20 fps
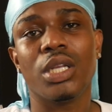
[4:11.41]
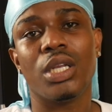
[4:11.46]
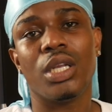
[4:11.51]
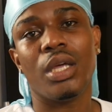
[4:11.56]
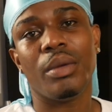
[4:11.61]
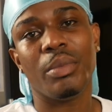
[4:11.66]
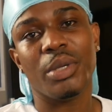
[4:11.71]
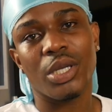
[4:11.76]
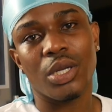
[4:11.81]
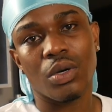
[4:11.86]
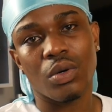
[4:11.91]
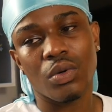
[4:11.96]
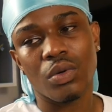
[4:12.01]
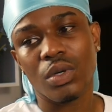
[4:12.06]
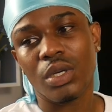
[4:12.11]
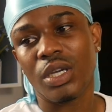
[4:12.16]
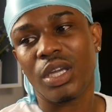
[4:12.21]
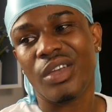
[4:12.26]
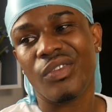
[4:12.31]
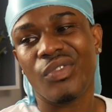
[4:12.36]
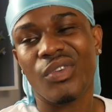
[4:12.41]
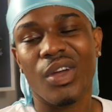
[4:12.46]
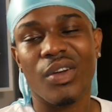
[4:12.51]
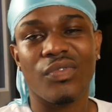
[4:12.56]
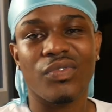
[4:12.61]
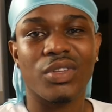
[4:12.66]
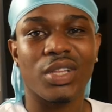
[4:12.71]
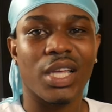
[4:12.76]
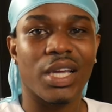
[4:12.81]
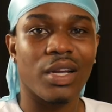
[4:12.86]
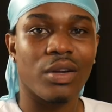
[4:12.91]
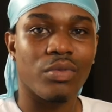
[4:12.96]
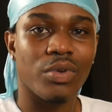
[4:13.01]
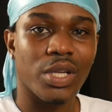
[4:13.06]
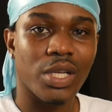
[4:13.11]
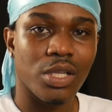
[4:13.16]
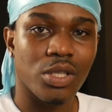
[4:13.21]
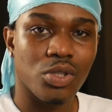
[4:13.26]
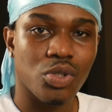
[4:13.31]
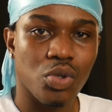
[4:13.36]
Let me know if y'all feel like I
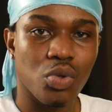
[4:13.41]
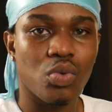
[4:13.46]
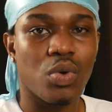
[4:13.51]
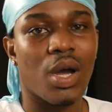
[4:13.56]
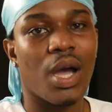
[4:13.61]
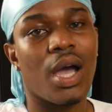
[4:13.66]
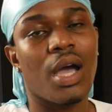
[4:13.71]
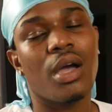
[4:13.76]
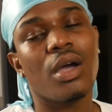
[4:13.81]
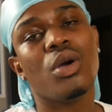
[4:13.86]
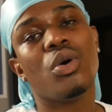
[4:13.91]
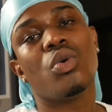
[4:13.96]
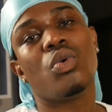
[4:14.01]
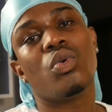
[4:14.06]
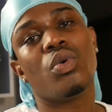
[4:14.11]
rated it too high